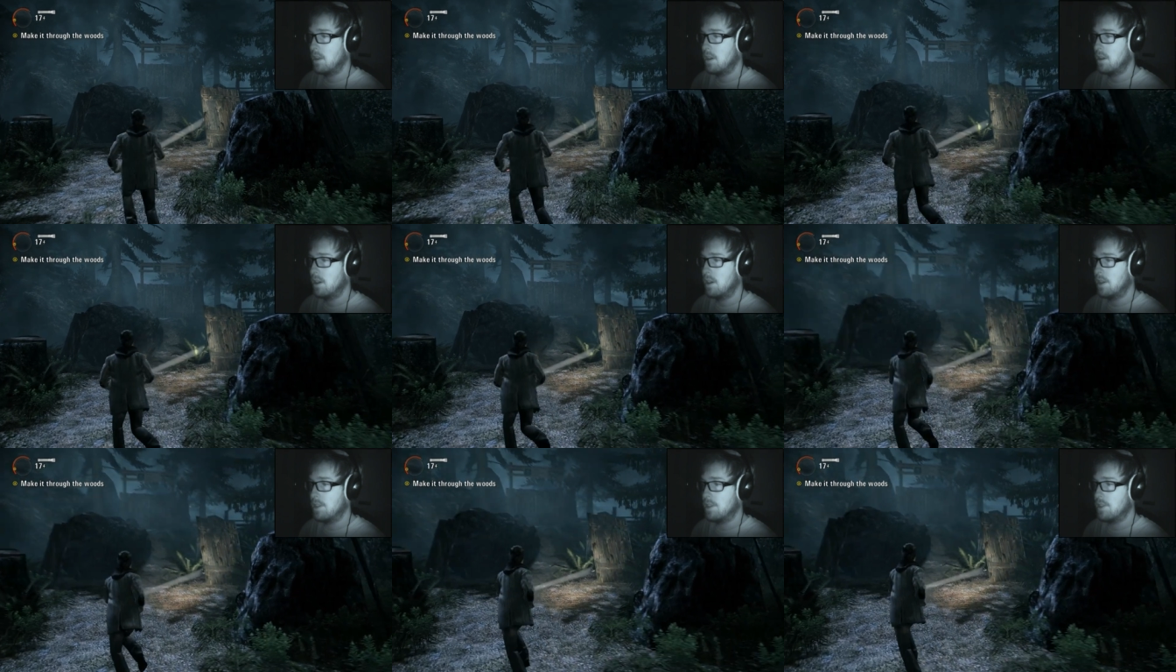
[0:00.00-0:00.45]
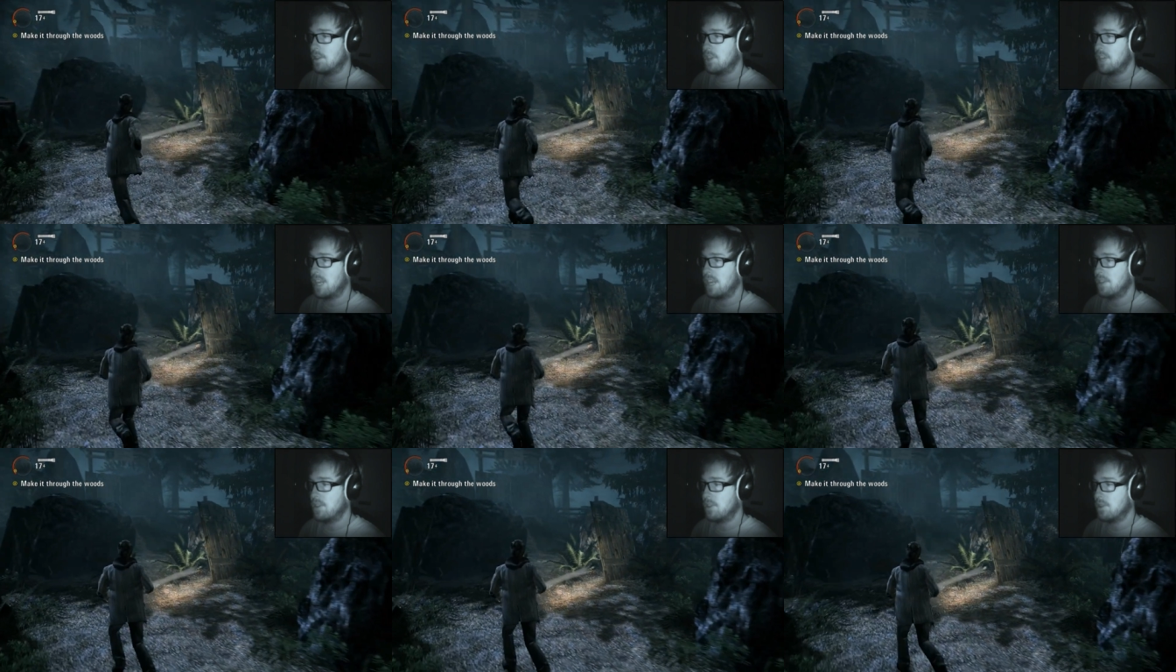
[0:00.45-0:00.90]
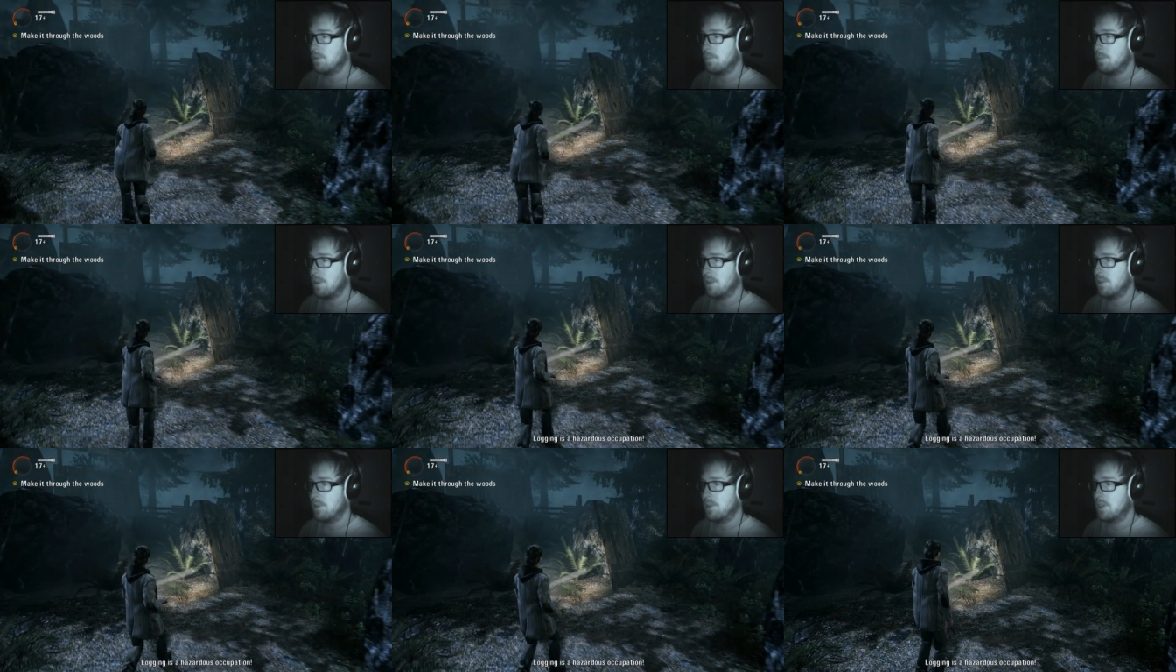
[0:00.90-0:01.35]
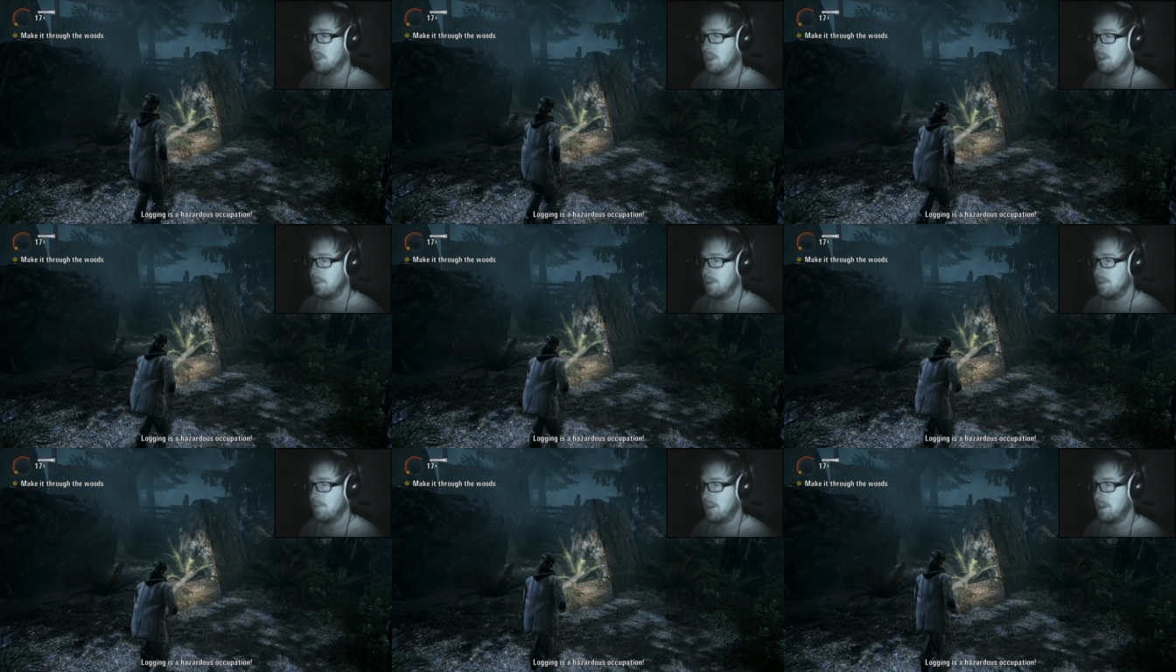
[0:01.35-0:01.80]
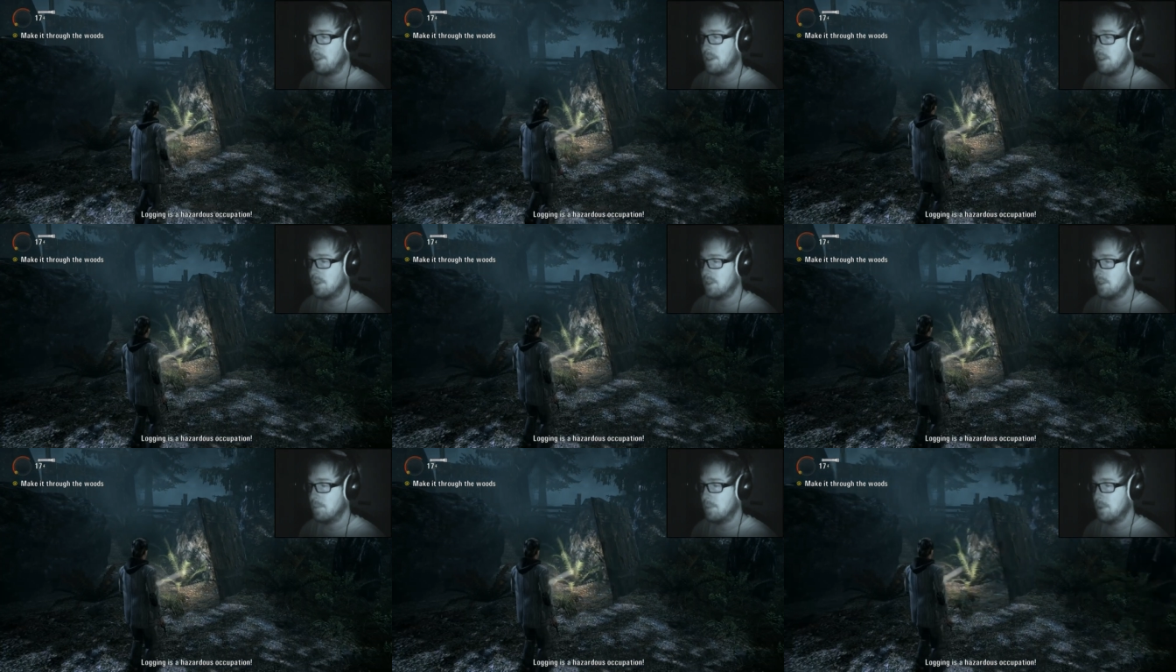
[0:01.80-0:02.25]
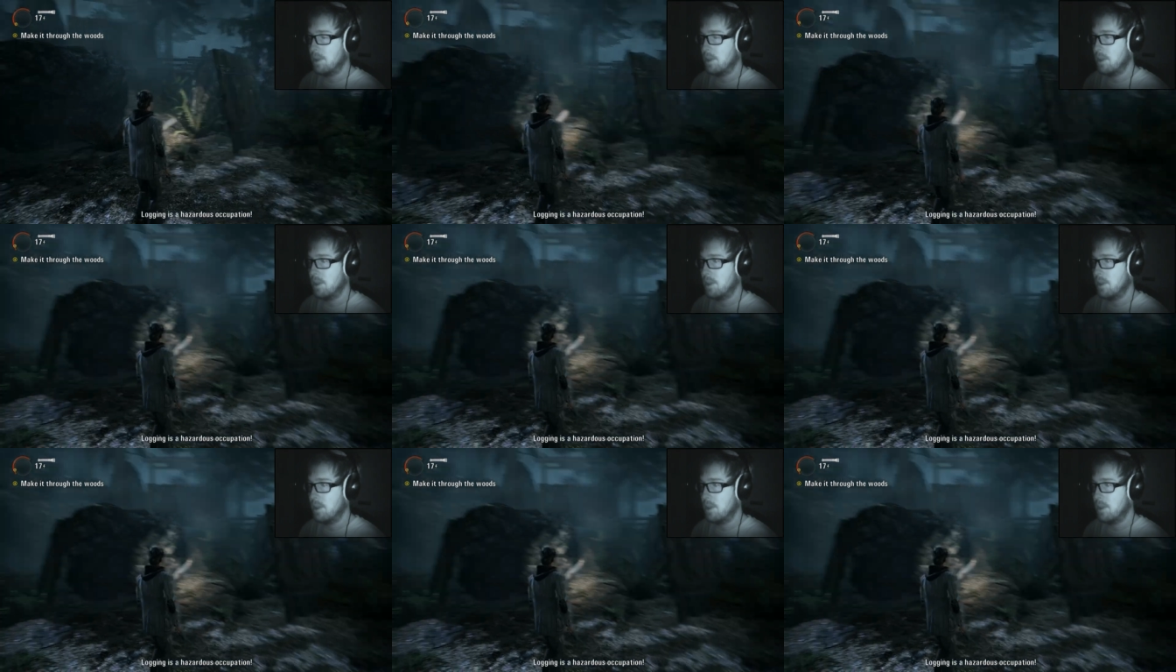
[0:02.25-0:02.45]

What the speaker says: Oh, it's the chainsaw bloke. It's gonna be around here somewhere.